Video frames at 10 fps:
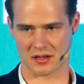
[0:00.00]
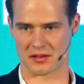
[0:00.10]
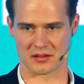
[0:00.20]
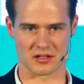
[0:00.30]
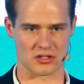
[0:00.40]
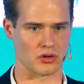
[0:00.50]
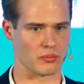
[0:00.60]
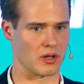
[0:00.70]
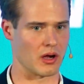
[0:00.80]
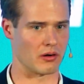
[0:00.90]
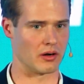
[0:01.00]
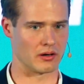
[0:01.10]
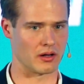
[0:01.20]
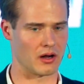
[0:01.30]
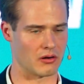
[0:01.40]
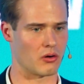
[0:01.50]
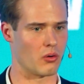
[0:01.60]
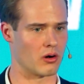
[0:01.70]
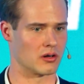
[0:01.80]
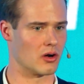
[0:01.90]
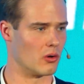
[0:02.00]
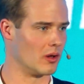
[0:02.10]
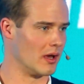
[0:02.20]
think this should be our core goal